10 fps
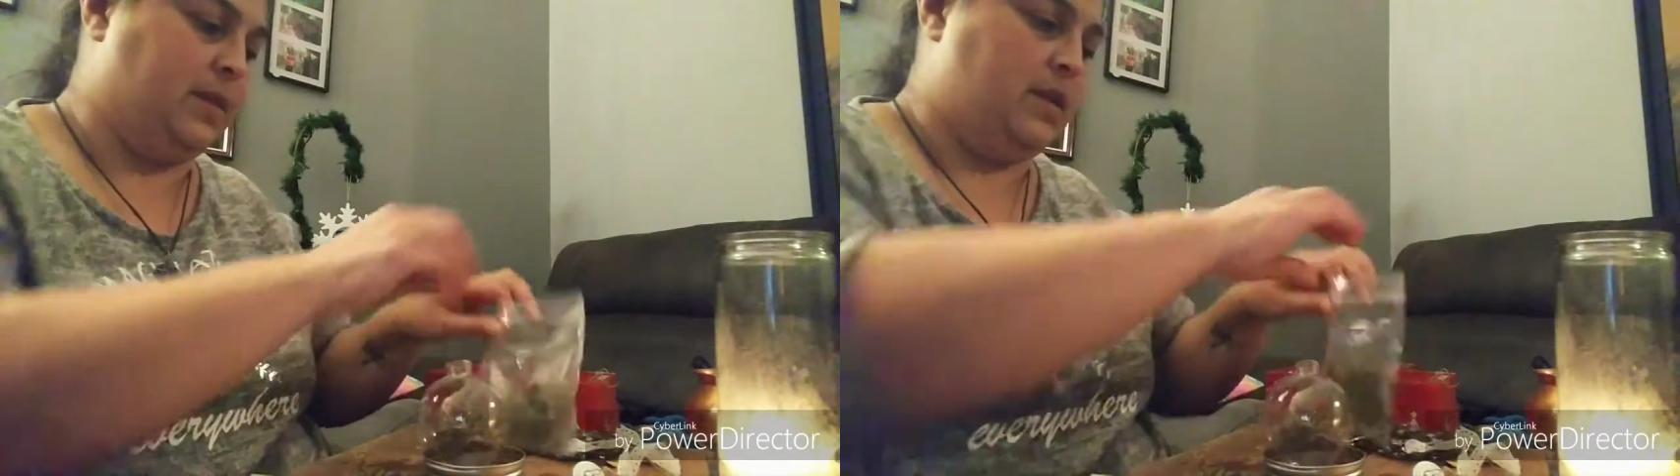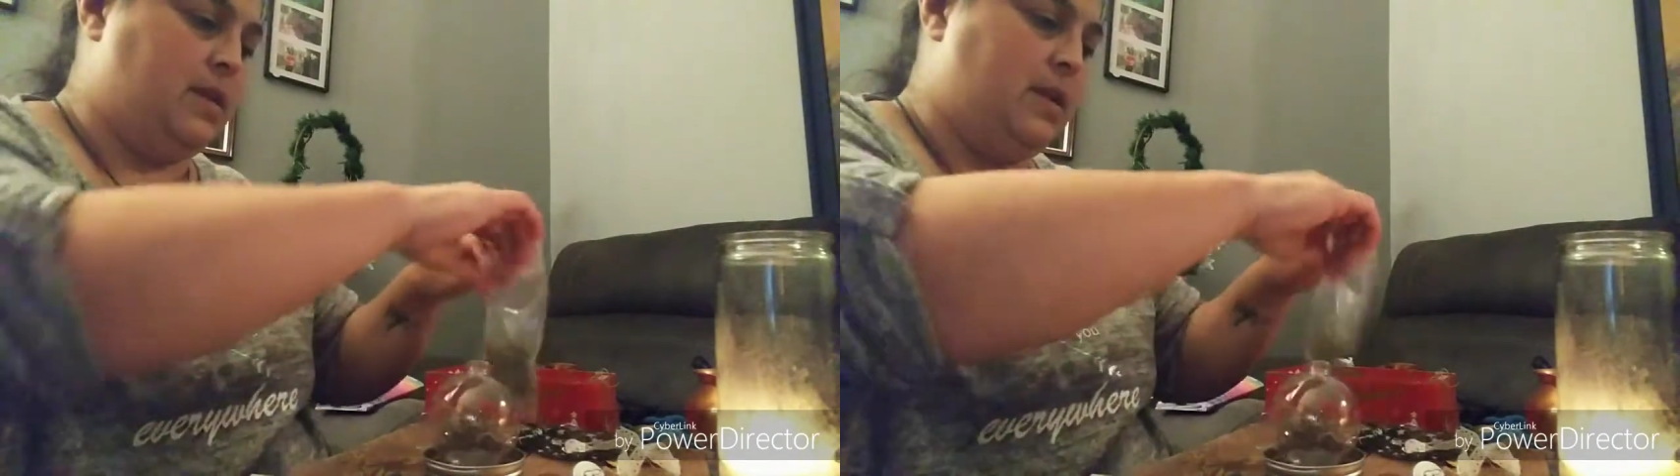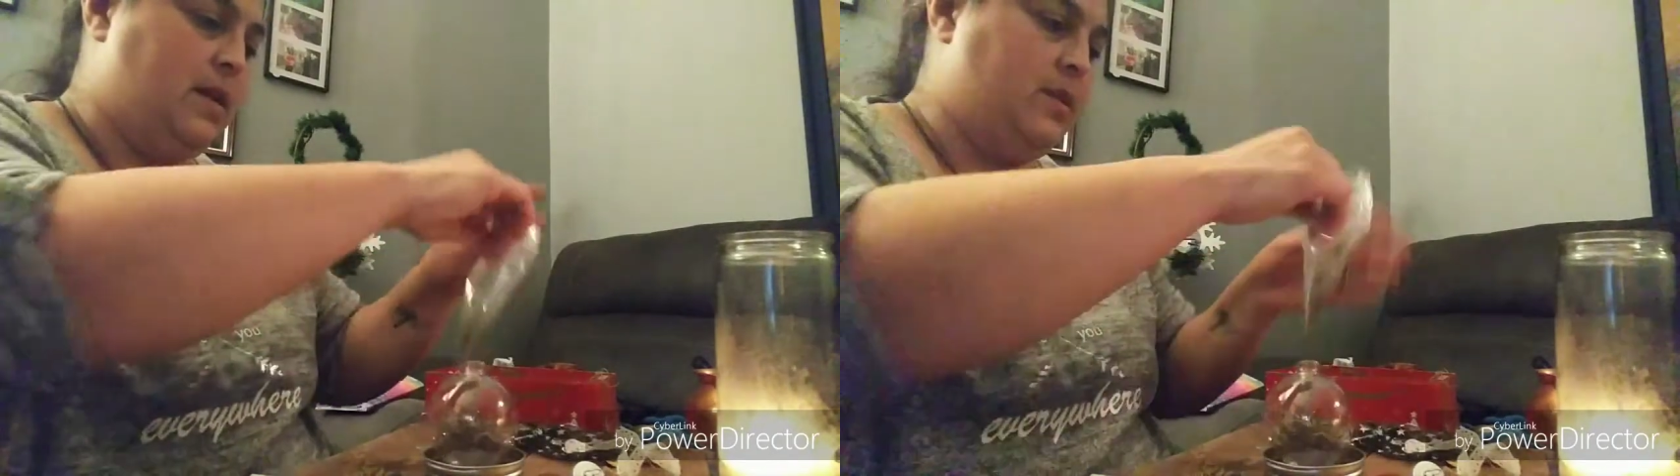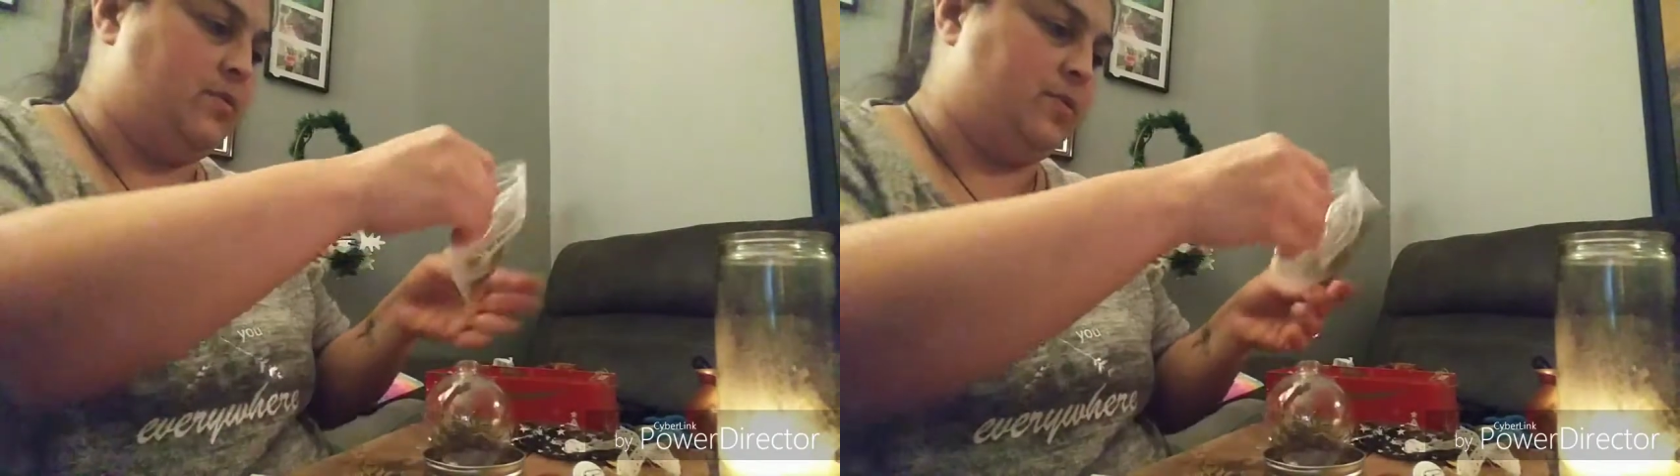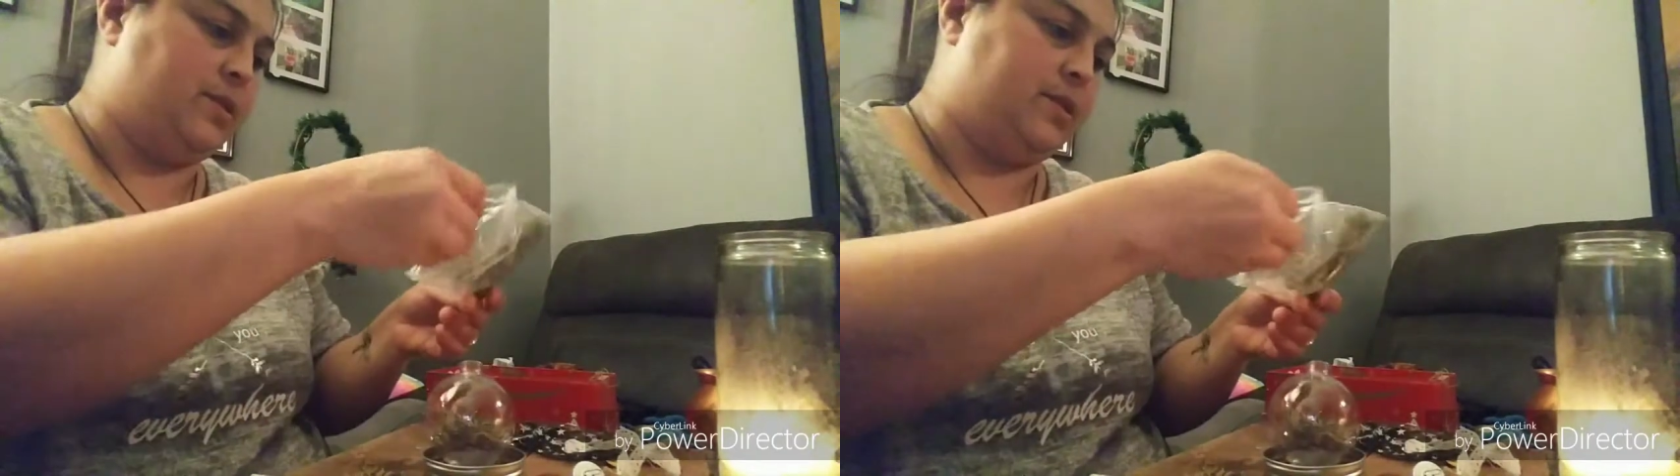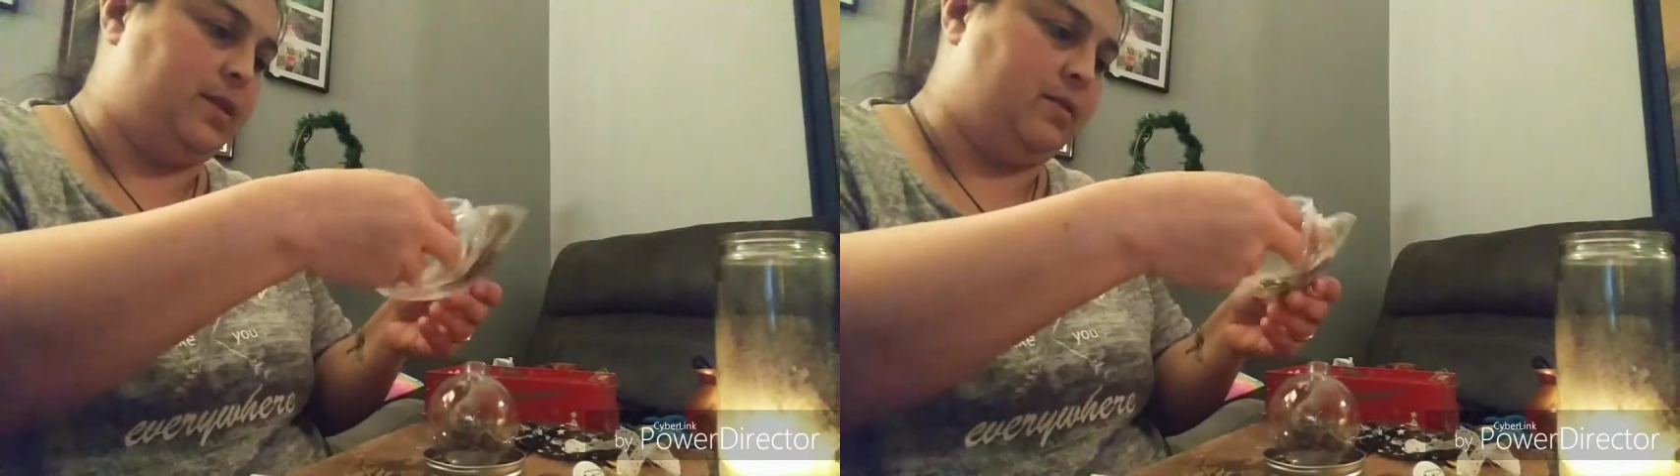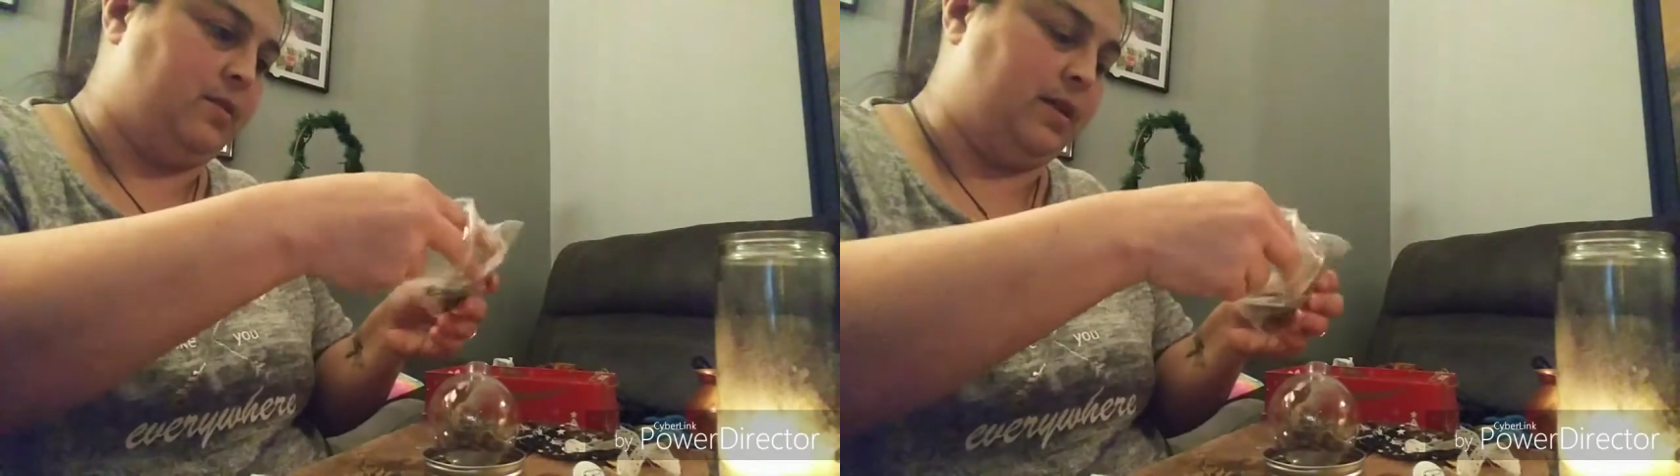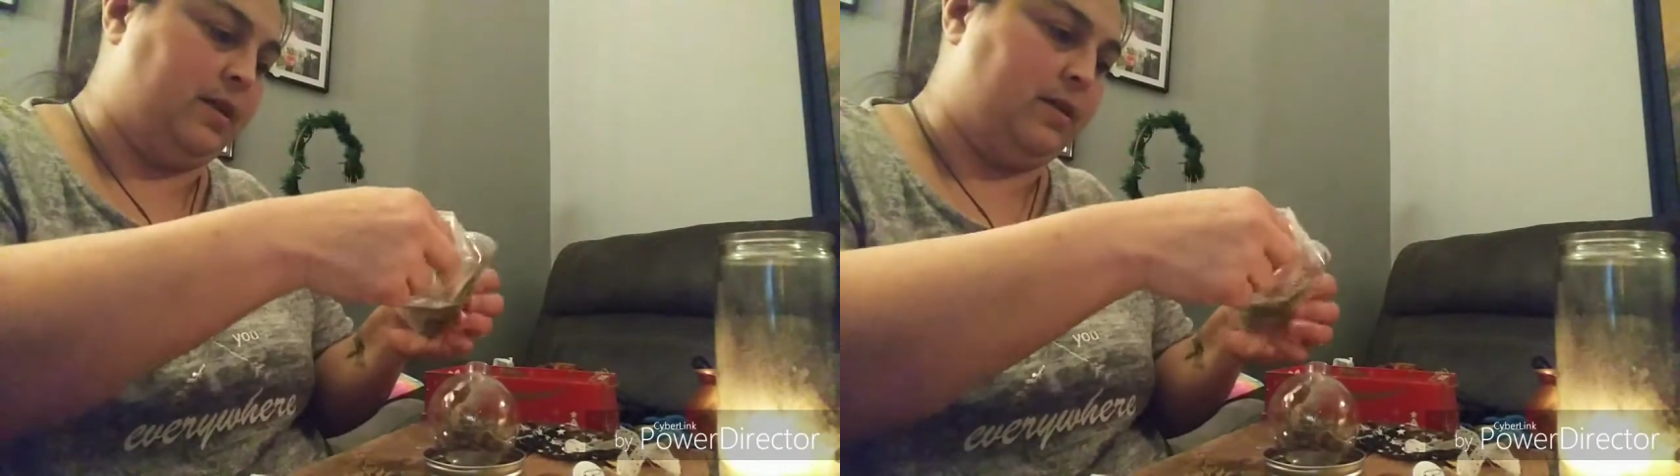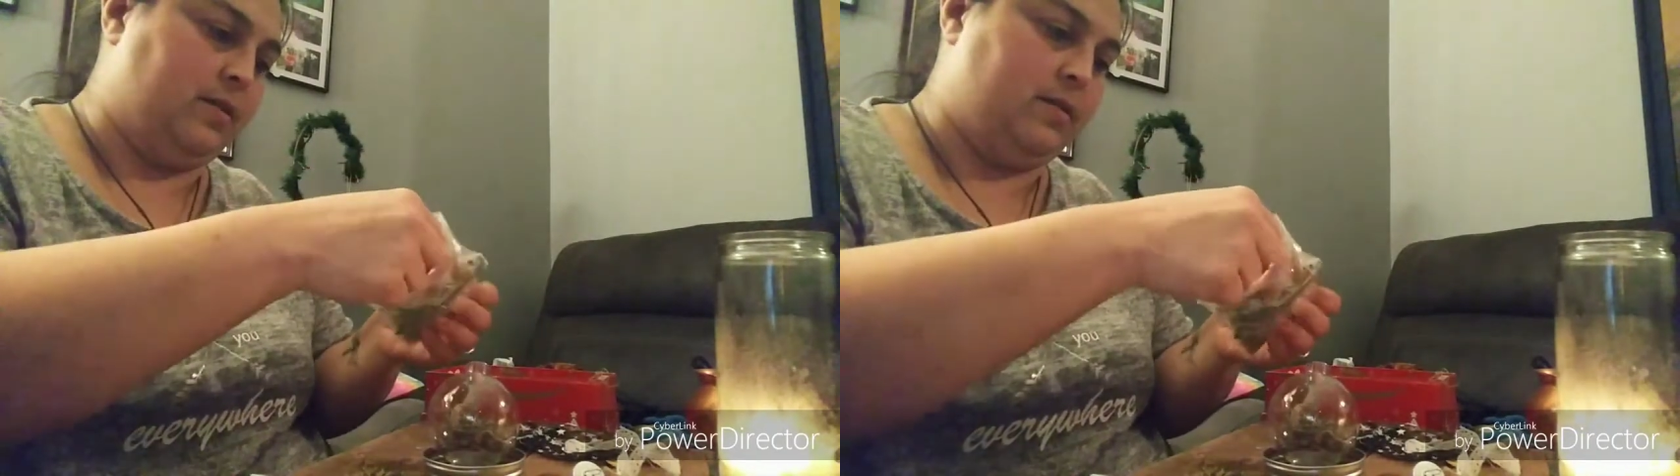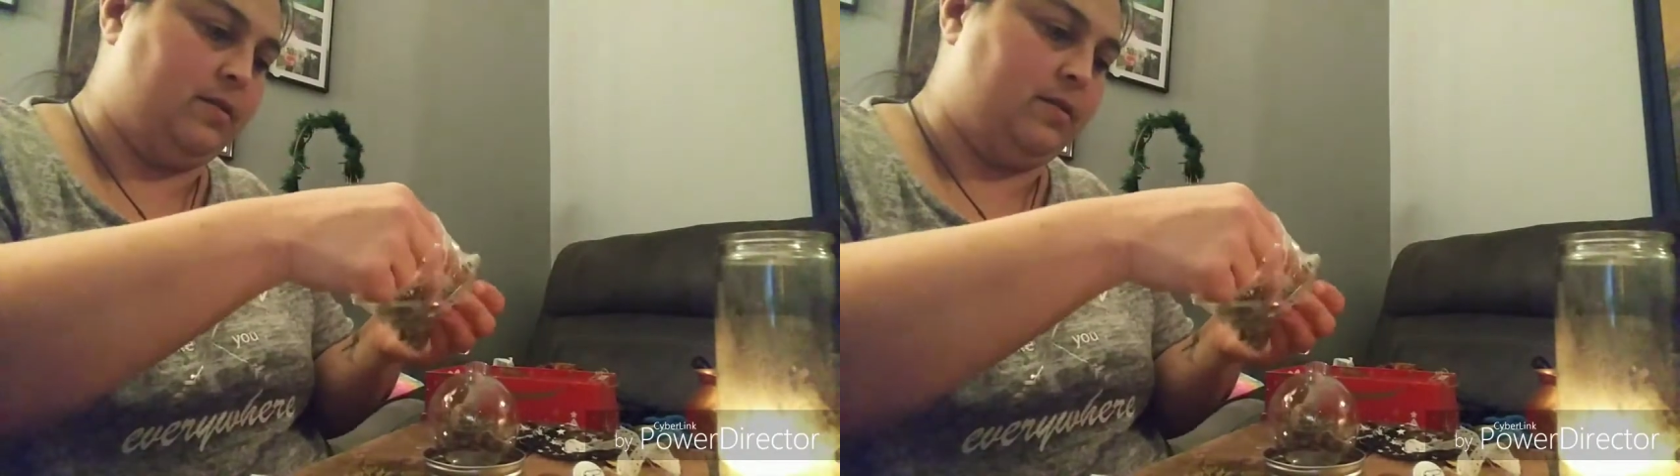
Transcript: and then there's cedar in here.